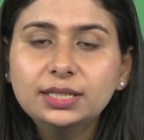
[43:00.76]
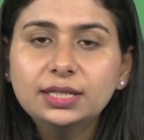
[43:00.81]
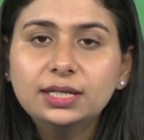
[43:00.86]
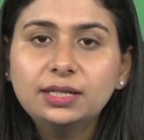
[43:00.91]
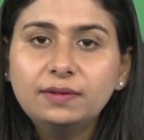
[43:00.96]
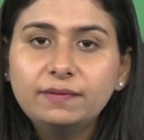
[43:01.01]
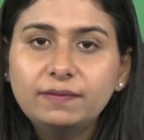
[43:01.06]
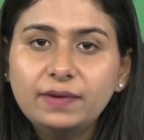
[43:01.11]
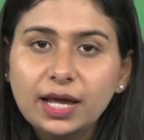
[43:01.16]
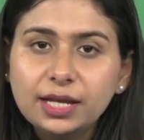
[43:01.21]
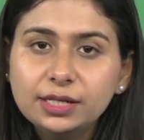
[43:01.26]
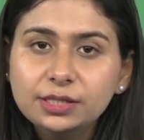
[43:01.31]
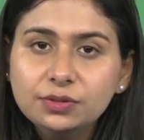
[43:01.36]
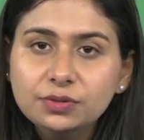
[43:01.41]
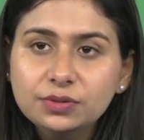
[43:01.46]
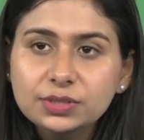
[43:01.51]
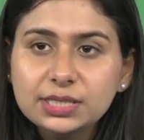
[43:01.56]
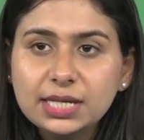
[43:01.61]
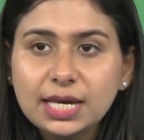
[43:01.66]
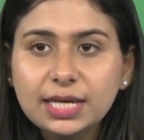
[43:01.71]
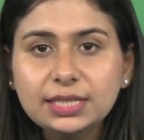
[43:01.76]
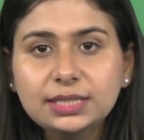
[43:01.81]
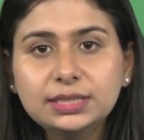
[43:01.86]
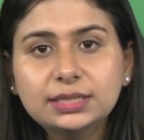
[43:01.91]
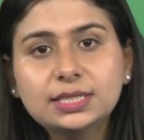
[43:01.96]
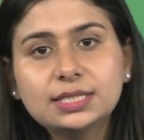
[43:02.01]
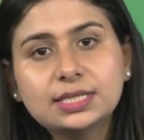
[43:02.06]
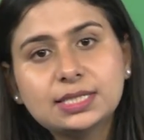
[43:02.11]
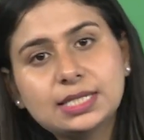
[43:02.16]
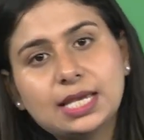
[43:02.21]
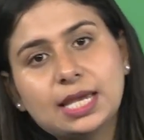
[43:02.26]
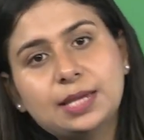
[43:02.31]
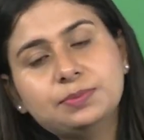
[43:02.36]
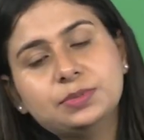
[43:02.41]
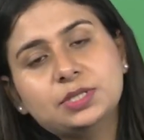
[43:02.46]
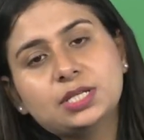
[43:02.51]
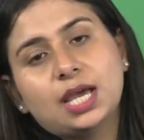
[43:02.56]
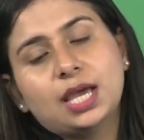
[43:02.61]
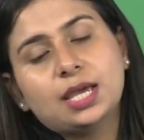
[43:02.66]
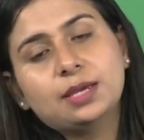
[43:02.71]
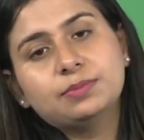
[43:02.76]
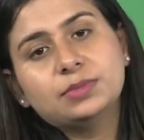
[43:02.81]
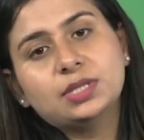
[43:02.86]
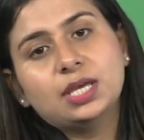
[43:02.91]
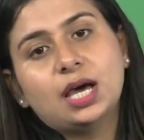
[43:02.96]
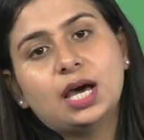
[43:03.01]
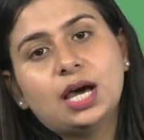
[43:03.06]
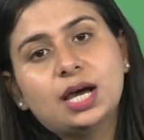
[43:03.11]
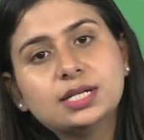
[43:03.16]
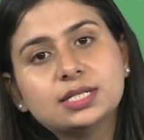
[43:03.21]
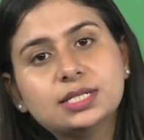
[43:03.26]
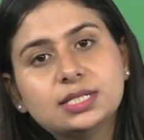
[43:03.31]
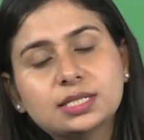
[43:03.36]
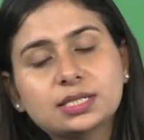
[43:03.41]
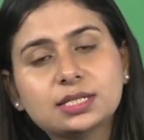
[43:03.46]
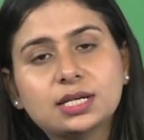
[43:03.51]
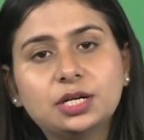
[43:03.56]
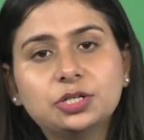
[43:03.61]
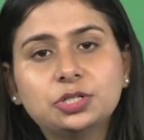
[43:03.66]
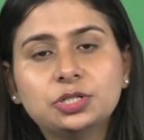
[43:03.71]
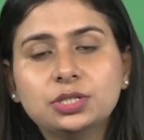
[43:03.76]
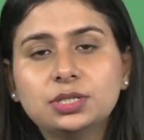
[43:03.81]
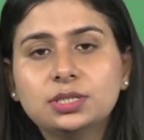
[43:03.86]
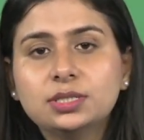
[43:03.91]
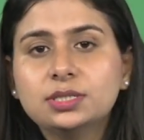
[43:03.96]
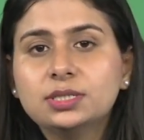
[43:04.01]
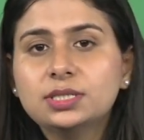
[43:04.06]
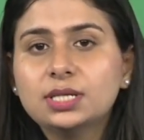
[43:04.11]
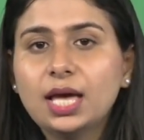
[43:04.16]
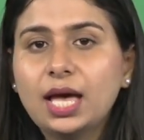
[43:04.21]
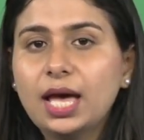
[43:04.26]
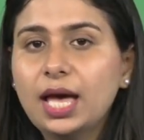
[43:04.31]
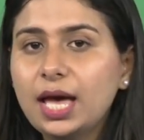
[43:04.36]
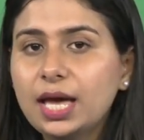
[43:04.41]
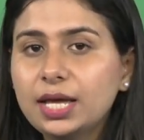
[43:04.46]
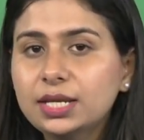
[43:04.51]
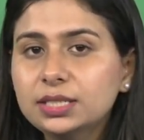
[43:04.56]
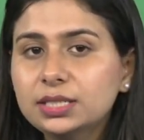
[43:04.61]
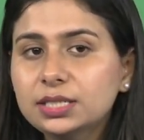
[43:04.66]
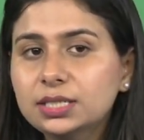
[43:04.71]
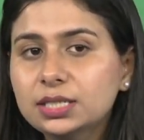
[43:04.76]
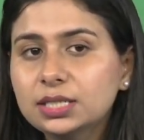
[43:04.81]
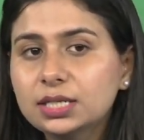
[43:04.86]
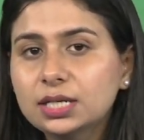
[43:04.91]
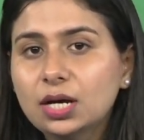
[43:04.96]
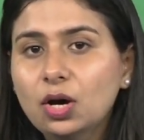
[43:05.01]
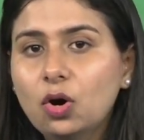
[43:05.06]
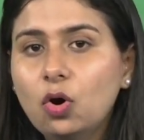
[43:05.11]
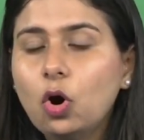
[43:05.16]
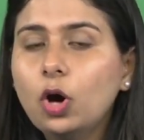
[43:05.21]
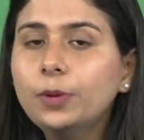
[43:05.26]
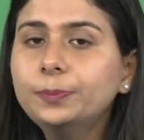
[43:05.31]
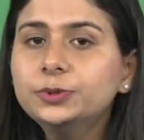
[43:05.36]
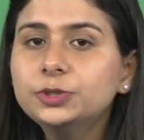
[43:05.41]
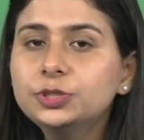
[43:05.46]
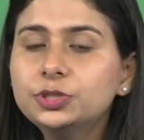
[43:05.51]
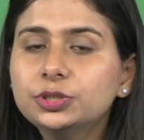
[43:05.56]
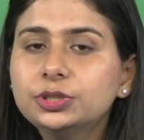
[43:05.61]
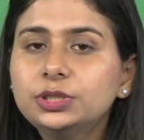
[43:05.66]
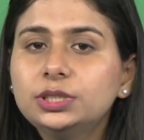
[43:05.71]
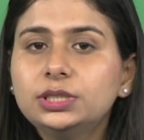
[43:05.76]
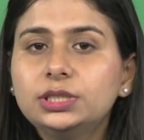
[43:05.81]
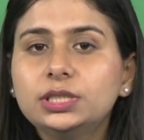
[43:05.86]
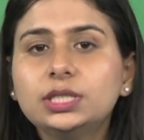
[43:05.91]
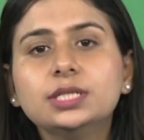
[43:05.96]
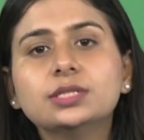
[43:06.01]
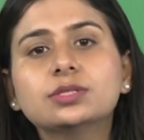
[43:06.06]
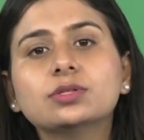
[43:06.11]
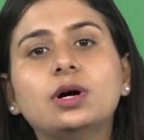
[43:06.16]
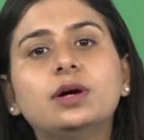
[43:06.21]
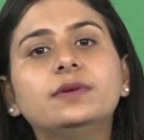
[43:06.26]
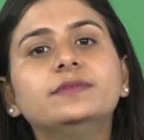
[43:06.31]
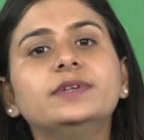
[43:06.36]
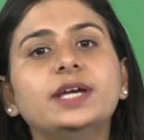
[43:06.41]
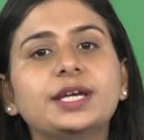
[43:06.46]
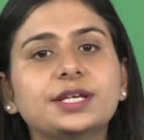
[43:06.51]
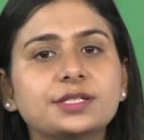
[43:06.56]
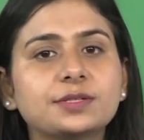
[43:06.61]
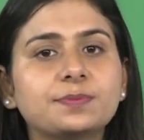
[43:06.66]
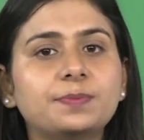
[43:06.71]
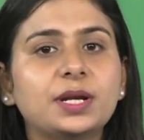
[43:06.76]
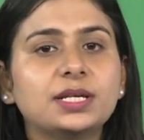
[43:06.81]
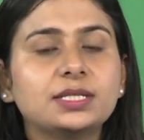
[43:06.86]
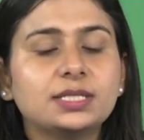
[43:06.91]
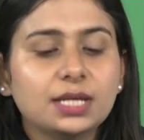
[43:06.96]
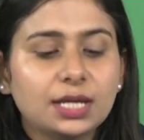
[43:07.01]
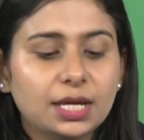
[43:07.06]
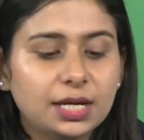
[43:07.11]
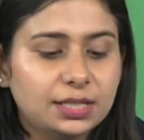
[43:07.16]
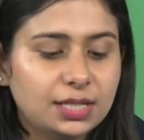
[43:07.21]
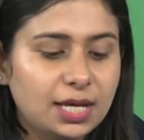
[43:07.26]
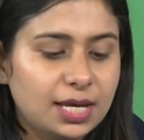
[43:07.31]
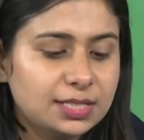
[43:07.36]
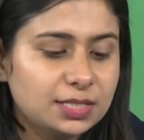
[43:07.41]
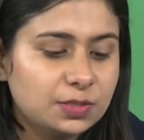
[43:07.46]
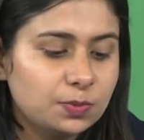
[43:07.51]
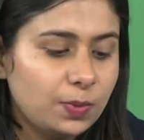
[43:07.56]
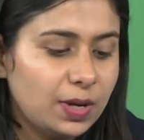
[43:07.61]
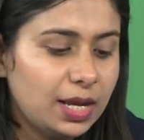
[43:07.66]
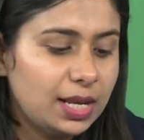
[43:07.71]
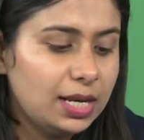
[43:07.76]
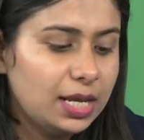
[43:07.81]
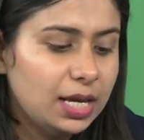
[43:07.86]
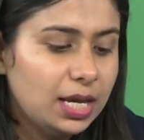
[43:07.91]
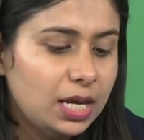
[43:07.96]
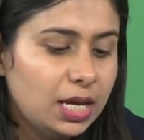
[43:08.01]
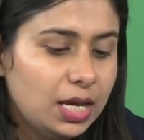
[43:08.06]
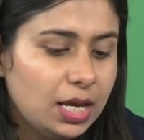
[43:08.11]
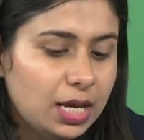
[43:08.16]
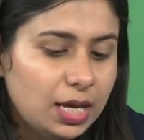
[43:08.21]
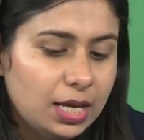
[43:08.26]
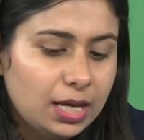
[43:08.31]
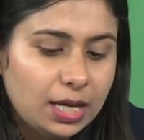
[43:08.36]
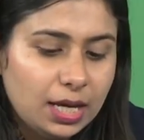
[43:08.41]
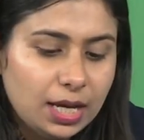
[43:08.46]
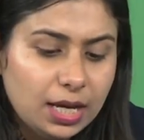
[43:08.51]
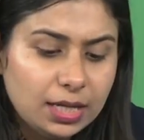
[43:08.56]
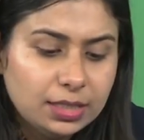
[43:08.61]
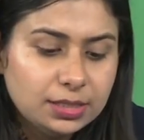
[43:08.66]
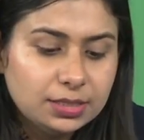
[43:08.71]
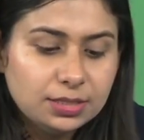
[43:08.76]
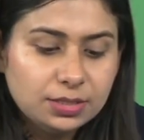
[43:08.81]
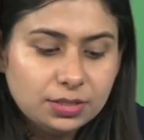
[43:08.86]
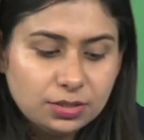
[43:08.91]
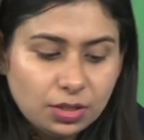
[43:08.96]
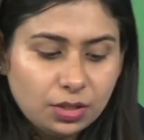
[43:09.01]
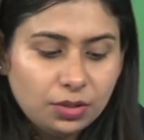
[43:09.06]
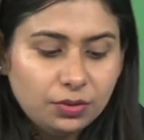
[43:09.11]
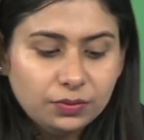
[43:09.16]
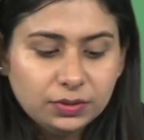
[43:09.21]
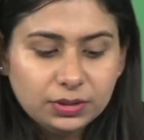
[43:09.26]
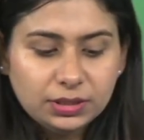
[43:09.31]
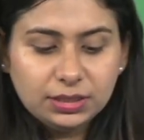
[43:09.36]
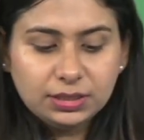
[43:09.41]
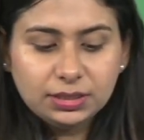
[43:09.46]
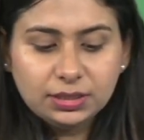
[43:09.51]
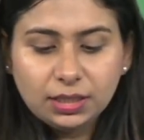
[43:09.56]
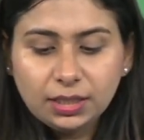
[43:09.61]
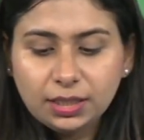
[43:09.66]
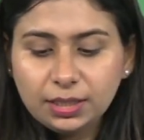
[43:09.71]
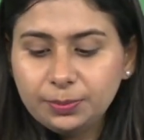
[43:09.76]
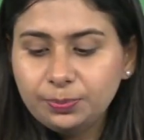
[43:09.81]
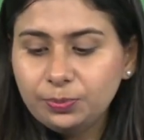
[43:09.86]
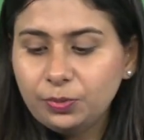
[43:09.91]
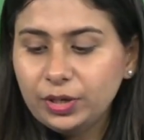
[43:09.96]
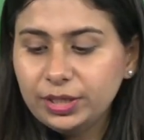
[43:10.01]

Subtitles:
ethical values, and at the same time there are discussions and opportunities of expressing it as well. So, the third